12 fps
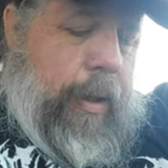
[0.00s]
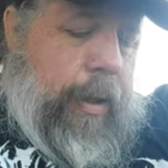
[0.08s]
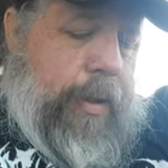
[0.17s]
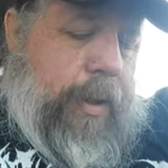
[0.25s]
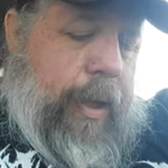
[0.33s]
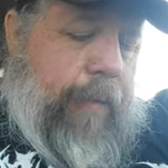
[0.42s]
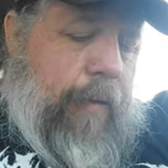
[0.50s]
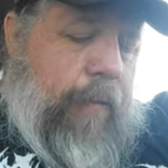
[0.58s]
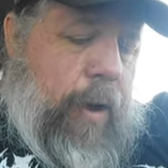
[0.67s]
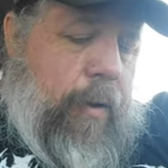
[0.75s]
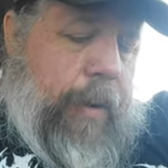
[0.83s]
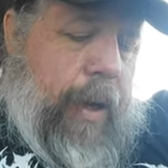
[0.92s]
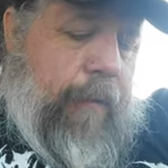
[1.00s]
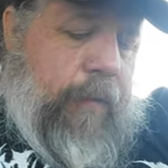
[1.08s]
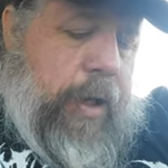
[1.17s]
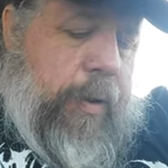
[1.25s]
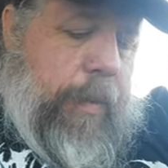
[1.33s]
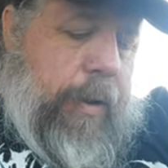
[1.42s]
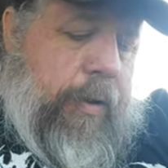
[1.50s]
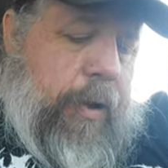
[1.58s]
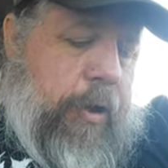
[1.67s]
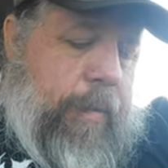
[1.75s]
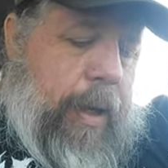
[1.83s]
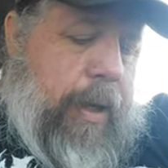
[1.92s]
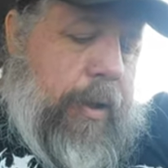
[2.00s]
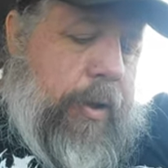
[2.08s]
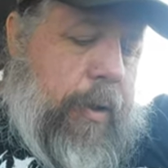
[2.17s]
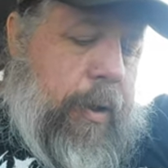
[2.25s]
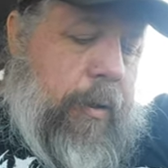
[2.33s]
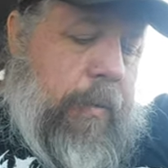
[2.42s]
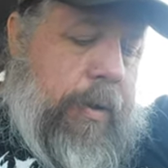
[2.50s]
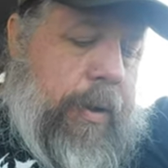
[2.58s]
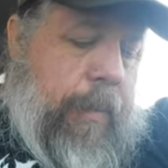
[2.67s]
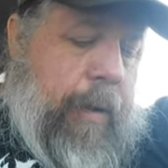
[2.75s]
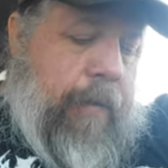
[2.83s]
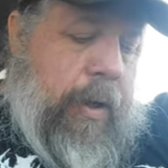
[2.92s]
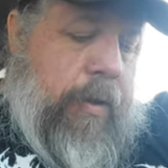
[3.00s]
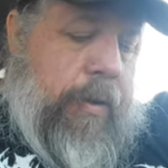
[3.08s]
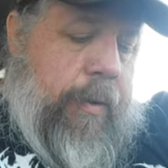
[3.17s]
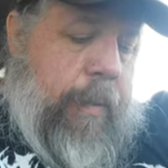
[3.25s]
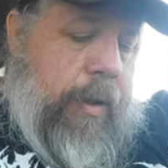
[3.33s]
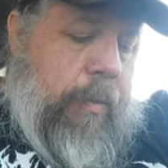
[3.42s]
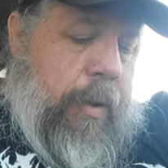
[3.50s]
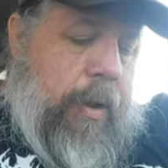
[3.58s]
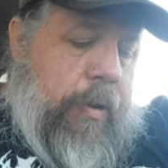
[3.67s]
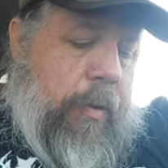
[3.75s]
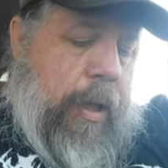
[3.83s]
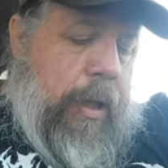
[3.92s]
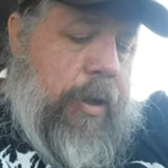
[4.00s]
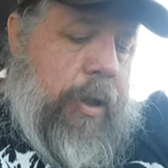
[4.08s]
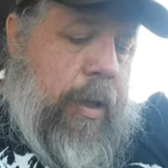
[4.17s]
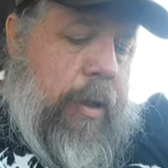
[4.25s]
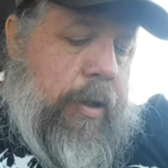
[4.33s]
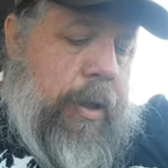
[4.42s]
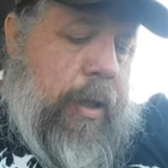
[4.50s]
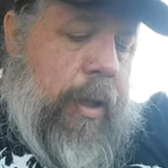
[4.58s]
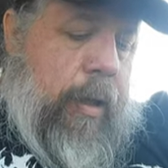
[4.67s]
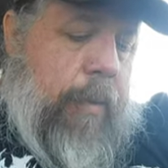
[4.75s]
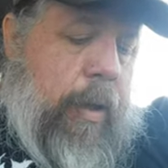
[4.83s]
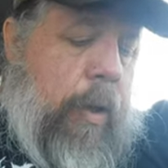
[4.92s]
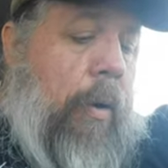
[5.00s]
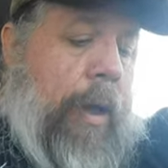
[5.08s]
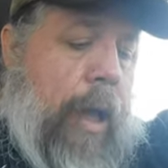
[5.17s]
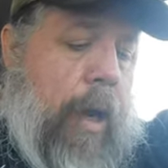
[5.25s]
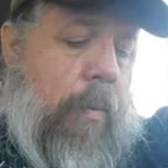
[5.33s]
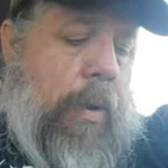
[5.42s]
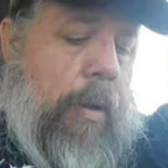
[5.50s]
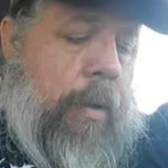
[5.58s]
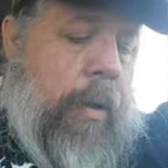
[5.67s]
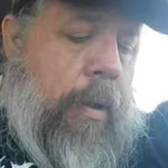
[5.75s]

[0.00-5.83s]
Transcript: Steve, you follow me on Facebook. Search my history and you will see my videos of my 22-day challenge I documented. Okay, I will.